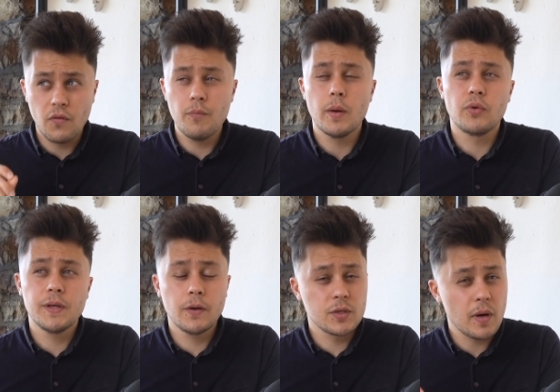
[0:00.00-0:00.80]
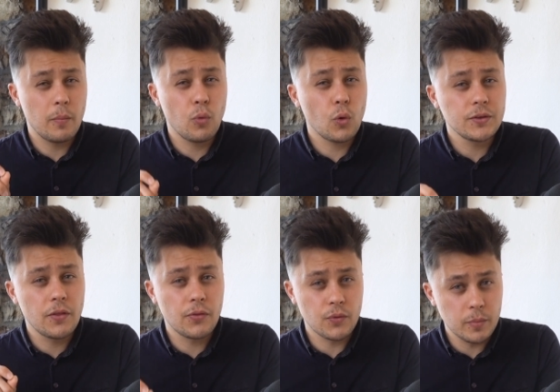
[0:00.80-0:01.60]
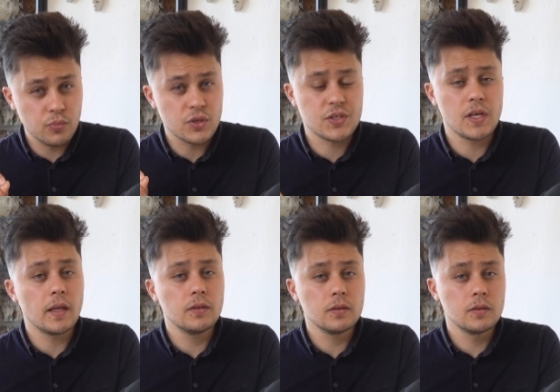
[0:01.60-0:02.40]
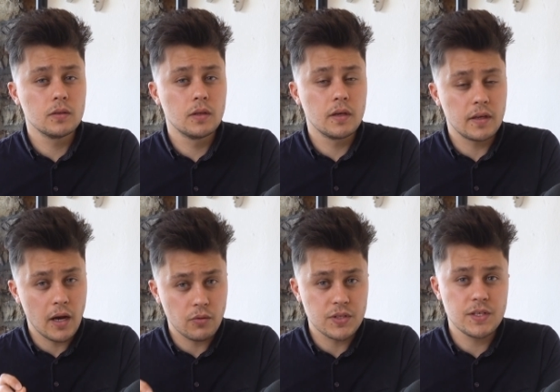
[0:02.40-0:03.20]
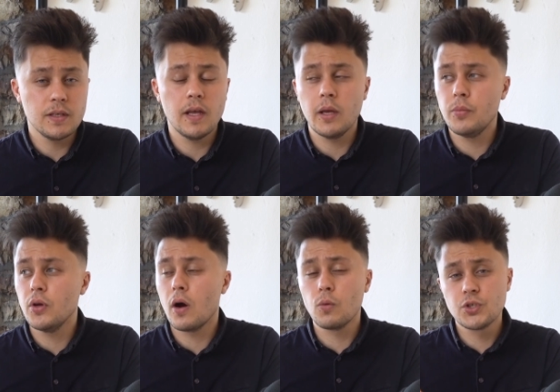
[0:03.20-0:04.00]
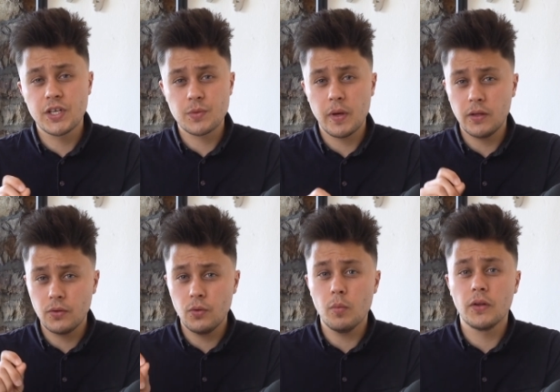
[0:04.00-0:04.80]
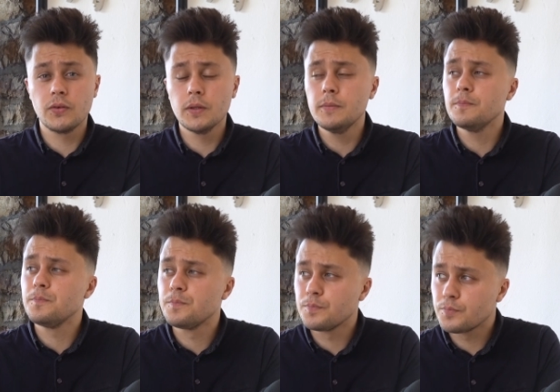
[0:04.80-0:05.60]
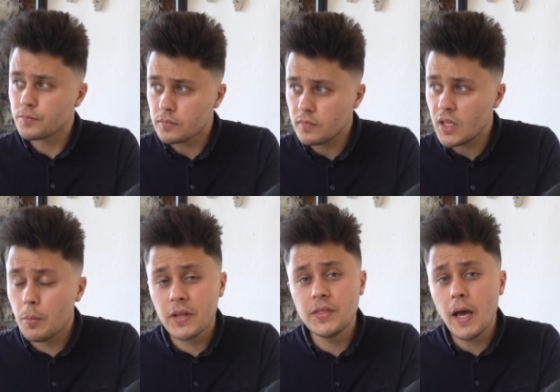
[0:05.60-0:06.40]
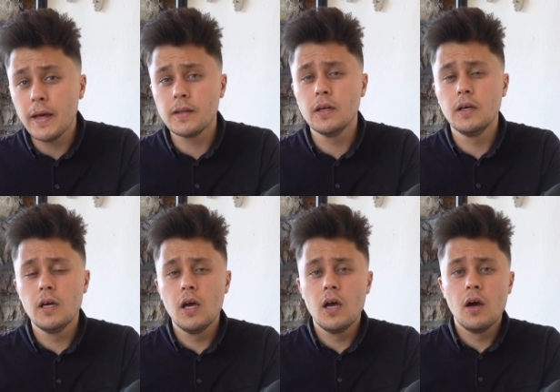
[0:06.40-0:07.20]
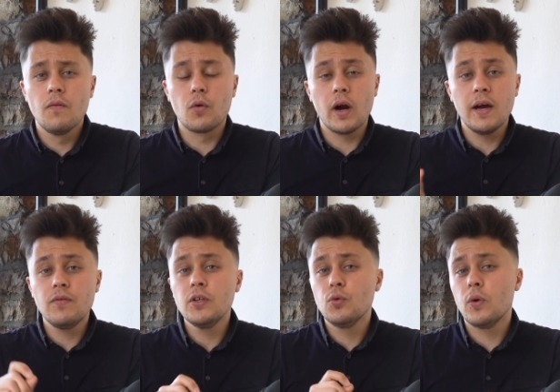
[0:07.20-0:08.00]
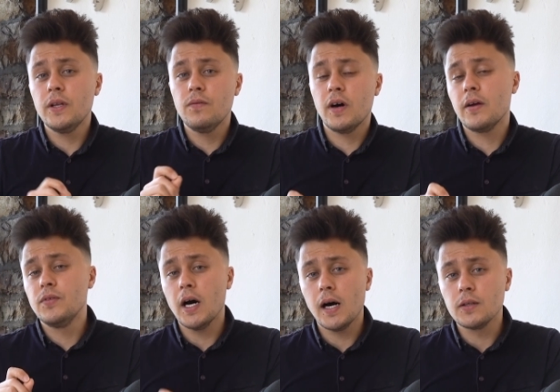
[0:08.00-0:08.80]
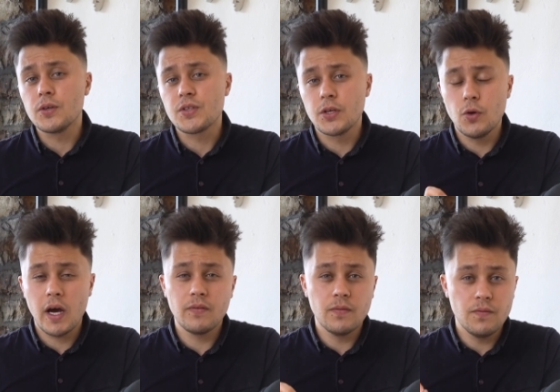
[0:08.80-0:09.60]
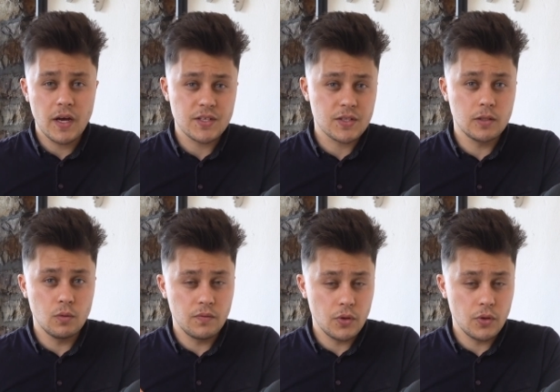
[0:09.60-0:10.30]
off memory here, it's about 0.3% guaranteed APR, which gets paid to you monthly. But then for every $25 that you have invested with